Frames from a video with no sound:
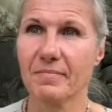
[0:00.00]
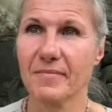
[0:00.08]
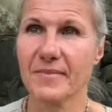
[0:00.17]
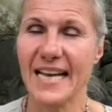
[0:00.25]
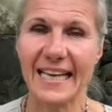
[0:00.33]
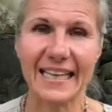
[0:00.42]

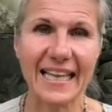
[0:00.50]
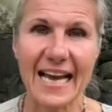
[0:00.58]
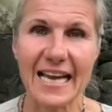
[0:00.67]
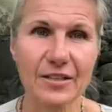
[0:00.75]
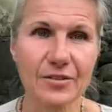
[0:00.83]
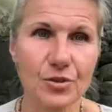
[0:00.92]

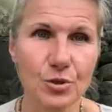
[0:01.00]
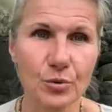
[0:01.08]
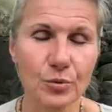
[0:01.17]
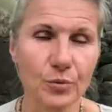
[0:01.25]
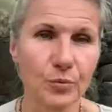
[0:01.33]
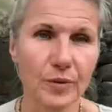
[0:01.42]
tagline
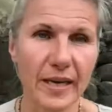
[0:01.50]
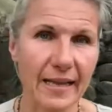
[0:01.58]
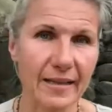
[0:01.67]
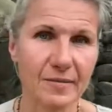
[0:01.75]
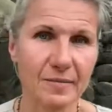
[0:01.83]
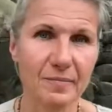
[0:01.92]
to get
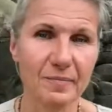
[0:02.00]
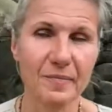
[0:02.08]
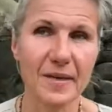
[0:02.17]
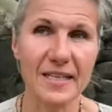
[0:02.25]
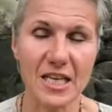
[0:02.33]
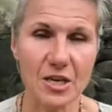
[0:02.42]

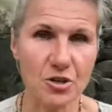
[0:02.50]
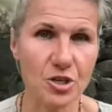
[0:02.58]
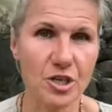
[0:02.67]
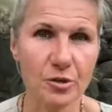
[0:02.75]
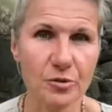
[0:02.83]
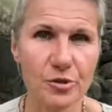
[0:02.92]

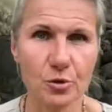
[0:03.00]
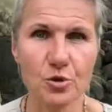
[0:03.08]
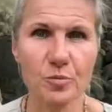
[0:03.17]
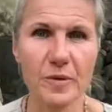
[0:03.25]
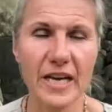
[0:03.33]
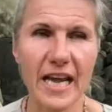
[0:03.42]
attention on social
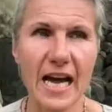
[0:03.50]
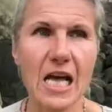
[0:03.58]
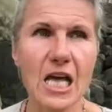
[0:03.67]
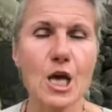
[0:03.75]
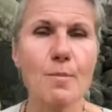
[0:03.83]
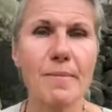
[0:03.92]
media,
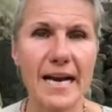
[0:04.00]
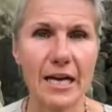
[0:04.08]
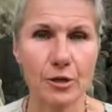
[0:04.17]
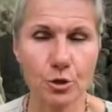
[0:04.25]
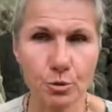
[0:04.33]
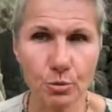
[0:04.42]
but I
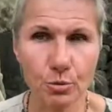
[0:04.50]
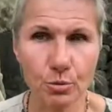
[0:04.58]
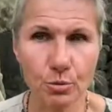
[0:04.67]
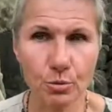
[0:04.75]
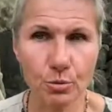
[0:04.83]
truly